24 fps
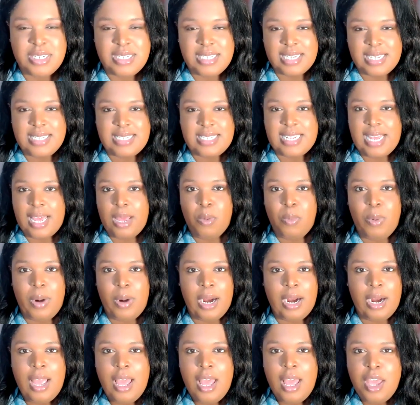let's say,
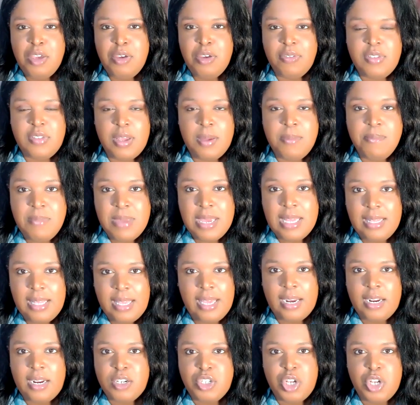where you have to immediately
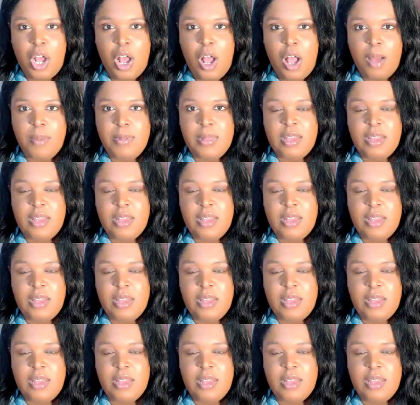get a job.